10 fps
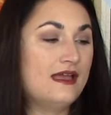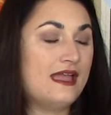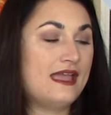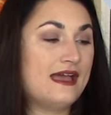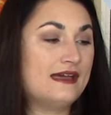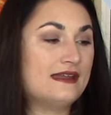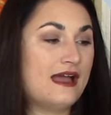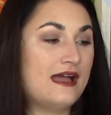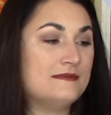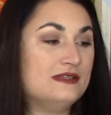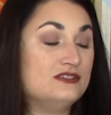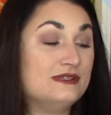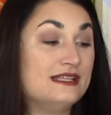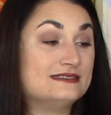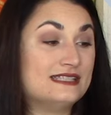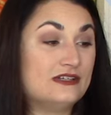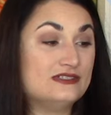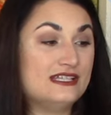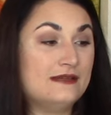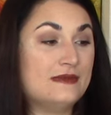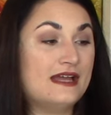And I'm doing that center seam.